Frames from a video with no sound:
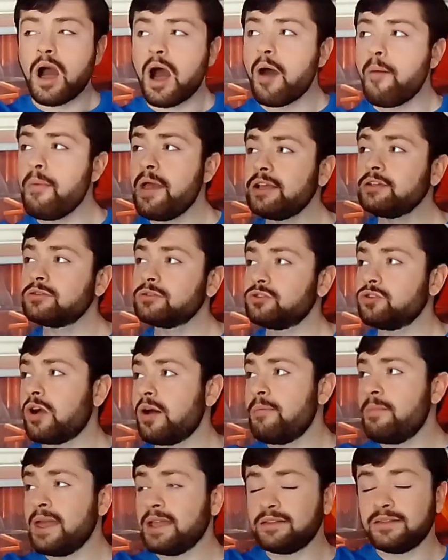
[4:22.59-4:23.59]
I may as well
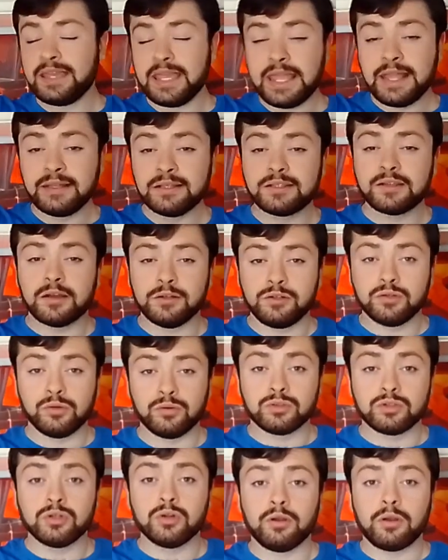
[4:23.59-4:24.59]
try and make the inside
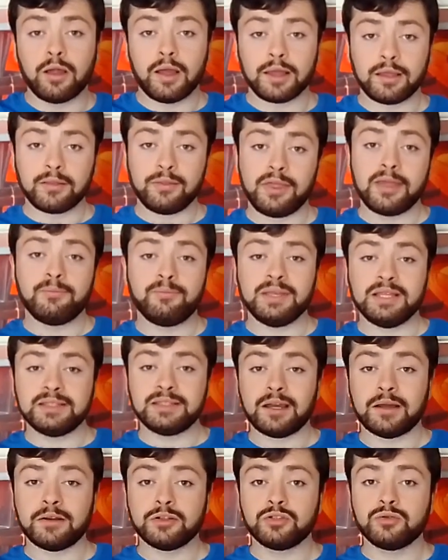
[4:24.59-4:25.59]
doors look like they've
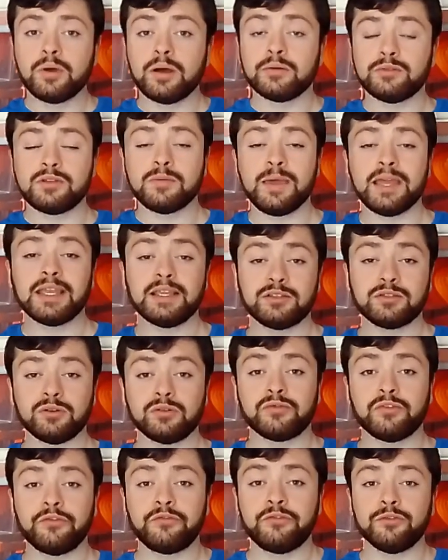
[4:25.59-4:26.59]
been done as well, to make it
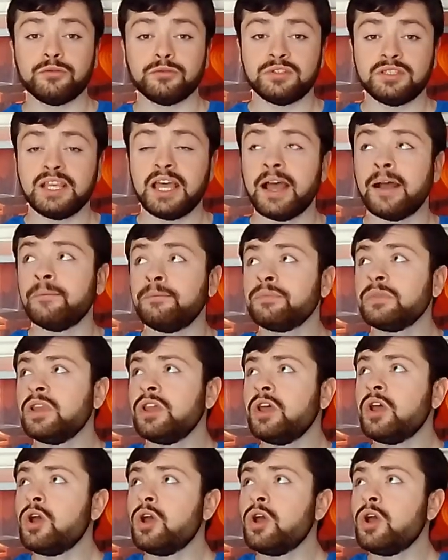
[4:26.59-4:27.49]
sort of a full set.